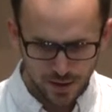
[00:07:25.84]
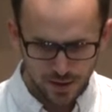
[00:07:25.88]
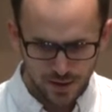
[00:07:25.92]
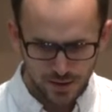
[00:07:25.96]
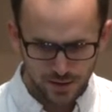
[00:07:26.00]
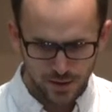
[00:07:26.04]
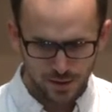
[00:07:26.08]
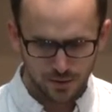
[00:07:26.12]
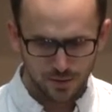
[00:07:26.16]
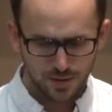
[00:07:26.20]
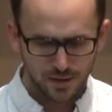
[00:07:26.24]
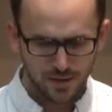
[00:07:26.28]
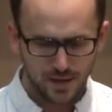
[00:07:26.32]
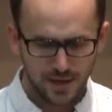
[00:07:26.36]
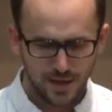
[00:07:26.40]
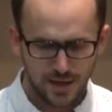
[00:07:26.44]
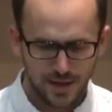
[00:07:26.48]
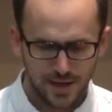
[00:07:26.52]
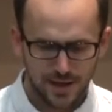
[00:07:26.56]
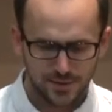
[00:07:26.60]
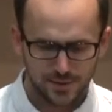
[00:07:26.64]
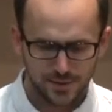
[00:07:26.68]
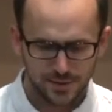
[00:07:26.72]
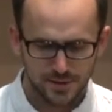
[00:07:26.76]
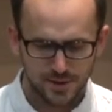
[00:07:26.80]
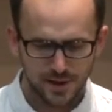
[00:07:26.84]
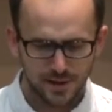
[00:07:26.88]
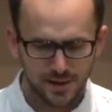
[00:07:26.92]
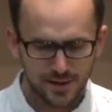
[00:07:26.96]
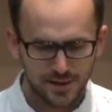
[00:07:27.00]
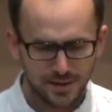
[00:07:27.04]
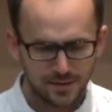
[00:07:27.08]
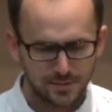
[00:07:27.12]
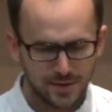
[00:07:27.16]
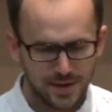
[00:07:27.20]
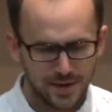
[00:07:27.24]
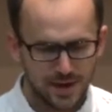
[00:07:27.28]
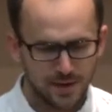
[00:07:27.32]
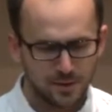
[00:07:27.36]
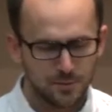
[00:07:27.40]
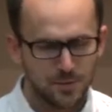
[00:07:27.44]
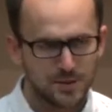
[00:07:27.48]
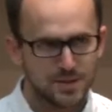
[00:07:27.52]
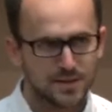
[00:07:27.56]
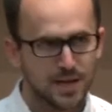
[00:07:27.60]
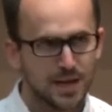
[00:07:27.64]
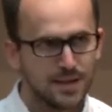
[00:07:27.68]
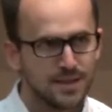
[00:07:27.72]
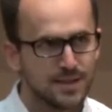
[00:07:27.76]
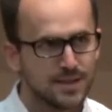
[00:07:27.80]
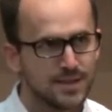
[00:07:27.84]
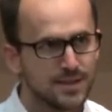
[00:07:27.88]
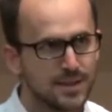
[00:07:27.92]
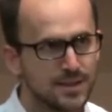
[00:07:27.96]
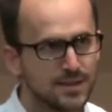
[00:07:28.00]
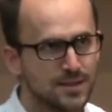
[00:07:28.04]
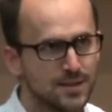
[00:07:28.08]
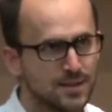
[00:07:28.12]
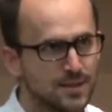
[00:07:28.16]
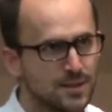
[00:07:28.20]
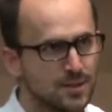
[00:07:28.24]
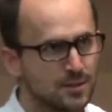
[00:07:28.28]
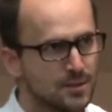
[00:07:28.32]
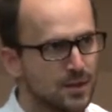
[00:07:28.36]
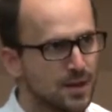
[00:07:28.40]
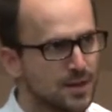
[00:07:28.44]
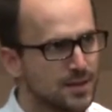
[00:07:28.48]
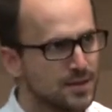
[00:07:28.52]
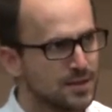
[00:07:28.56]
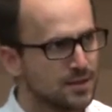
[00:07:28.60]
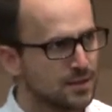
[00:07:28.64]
So if we're talking about how we tie these things into ROS,